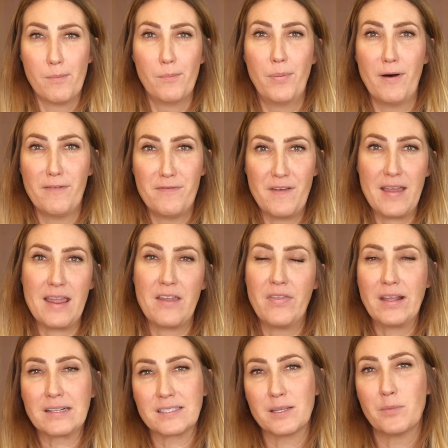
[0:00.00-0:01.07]
buffet, and
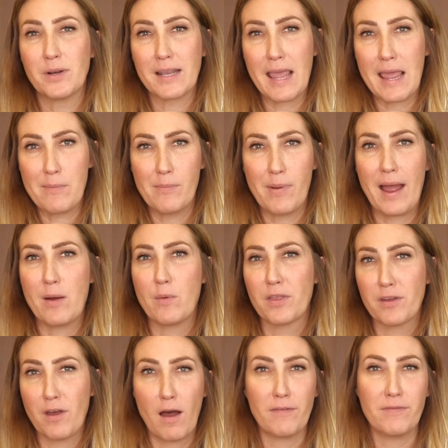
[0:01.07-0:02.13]
then someone came by
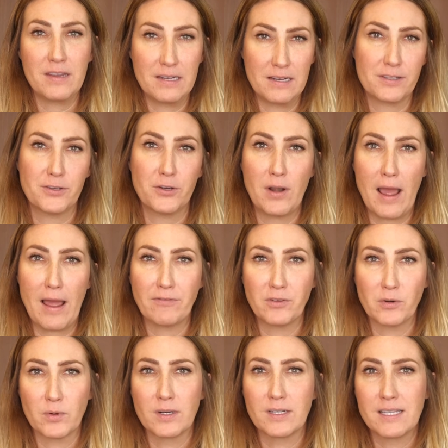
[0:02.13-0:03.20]
with coffee and dessert
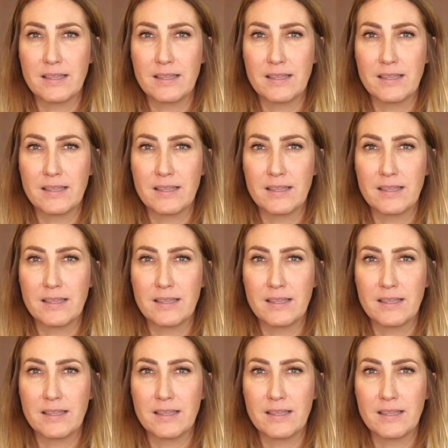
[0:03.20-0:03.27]
afterwards,